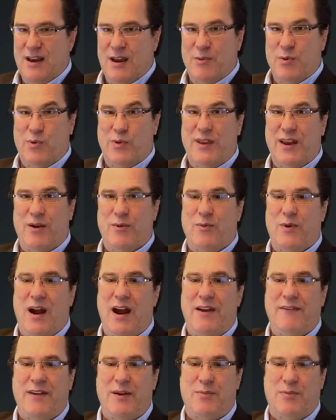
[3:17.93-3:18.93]
But when they
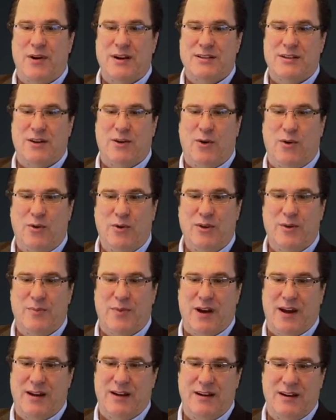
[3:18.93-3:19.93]
arrive, they press and hold the
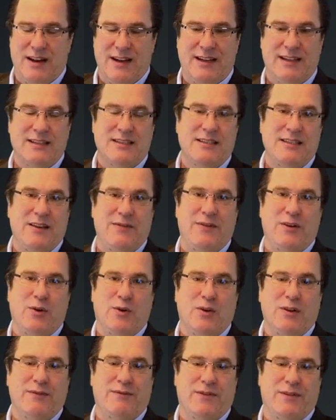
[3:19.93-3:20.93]
button, and you can see if you
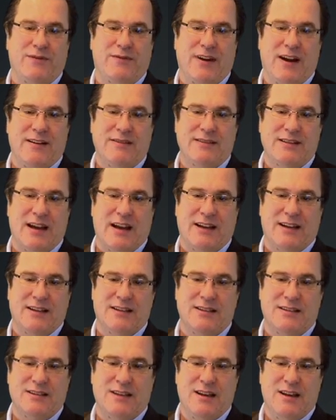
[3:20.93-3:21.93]
hold it for 5
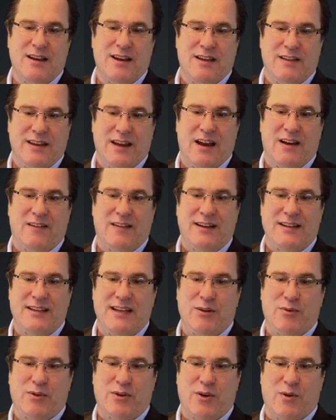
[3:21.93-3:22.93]
seconds, the
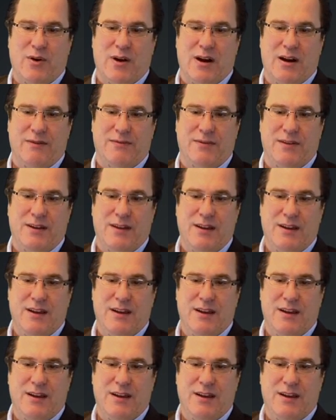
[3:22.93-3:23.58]
LED will go off.